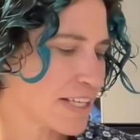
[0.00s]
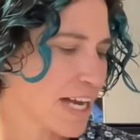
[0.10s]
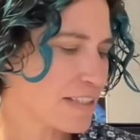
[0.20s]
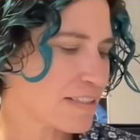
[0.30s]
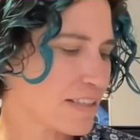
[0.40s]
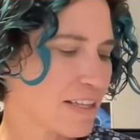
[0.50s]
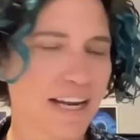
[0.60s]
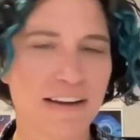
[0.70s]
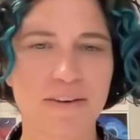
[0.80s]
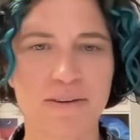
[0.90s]
NASA and
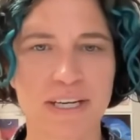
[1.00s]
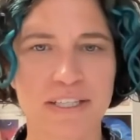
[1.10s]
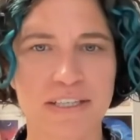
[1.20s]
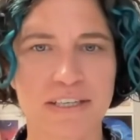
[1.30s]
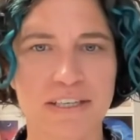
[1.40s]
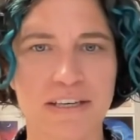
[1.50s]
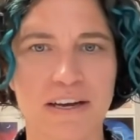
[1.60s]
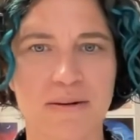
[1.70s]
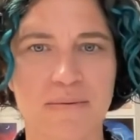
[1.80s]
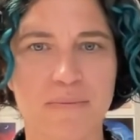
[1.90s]
the Navajo
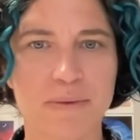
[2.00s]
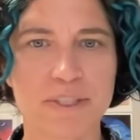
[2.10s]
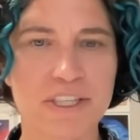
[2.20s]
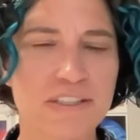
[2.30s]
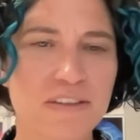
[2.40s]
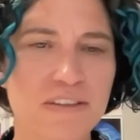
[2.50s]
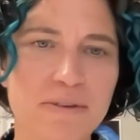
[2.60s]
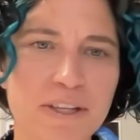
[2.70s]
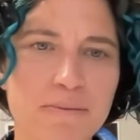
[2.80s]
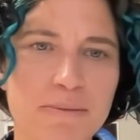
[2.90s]
Nation, which does a lot
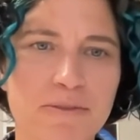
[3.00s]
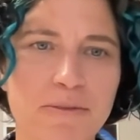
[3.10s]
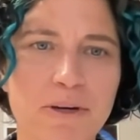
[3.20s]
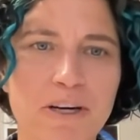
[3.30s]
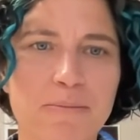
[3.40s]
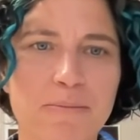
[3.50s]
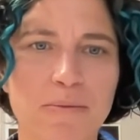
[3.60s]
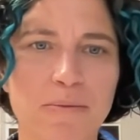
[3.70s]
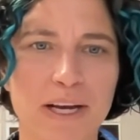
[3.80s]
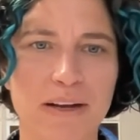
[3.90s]
of really beautiful work,
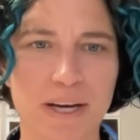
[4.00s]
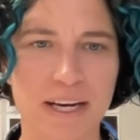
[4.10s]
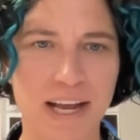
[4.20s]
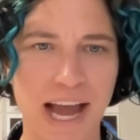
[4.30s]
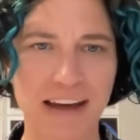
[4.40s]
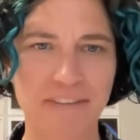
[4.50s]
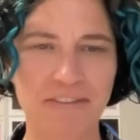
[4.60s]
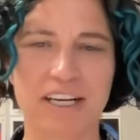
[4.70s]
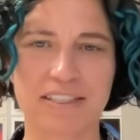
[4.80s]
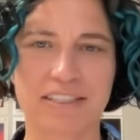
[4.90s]
but when it
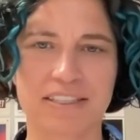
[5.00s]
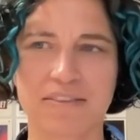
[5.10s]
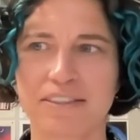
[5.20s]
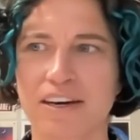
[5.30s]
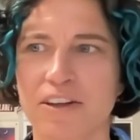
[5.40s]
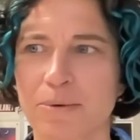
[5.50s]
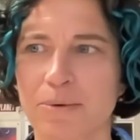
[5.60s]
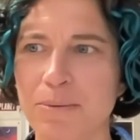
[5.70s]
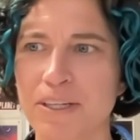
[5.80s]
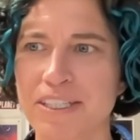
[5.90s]
advertises itself to other
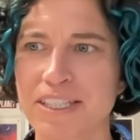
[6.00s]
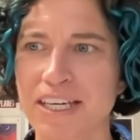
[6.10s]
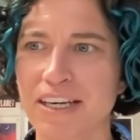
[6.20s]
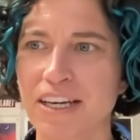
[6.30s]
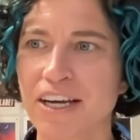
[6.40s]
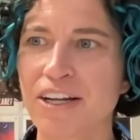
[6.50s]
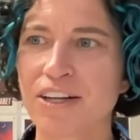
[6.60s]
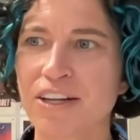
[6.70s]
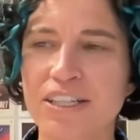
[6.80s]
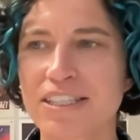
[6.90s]
people, it's like,
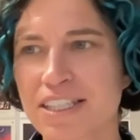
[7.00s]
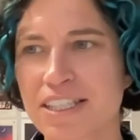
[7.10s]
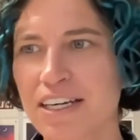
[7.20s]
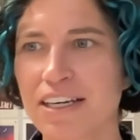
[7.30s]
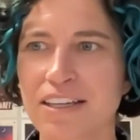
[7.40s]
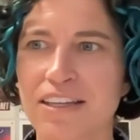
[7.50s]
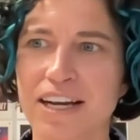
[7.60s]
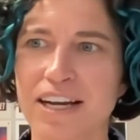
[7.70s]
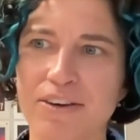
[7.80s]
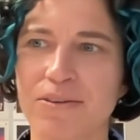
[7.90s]
look, see, the
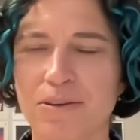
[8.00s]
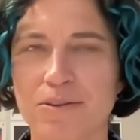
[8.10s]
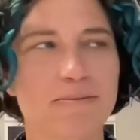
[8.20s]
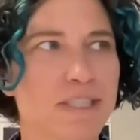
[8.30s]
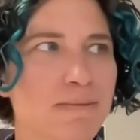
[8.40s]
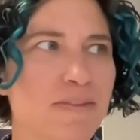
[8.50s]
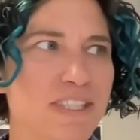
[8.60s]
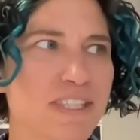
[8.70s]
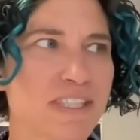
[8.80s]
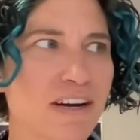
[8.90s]
Navajo know so much about
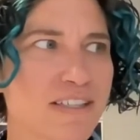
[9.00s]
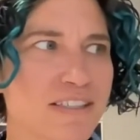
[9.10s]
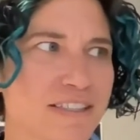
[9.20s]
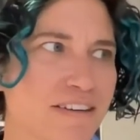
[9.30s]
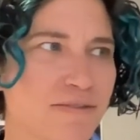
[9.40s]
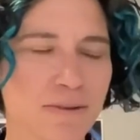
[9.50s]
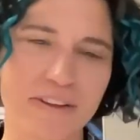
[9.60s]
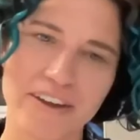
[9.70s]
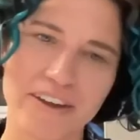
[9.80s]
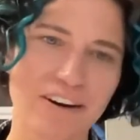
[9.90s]
the stars,
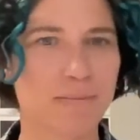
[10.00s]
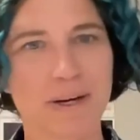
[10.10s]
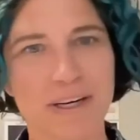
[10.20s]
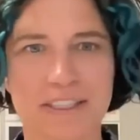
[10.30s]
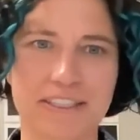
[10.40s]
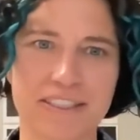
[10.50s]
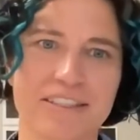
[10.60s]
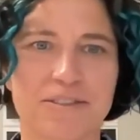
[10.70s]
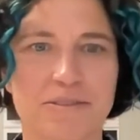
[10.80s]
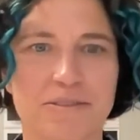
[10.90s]
therefore they're our partners
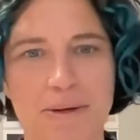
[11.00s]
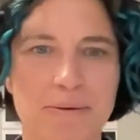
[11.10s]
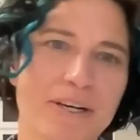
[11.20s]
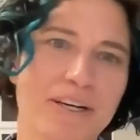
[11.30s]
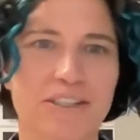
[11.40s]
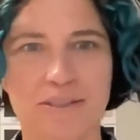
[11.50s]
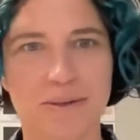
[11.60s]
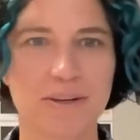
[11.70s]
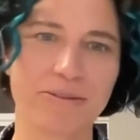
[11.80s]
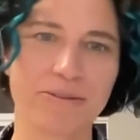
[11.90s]
in doing what we were going to do
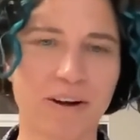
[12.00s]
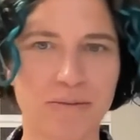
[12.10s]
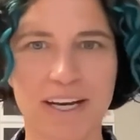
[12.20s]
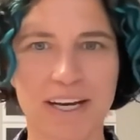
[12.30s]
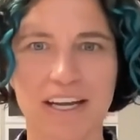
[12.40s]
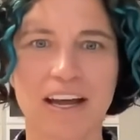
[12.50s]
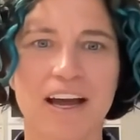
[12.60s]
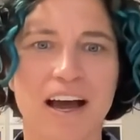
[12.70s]
already.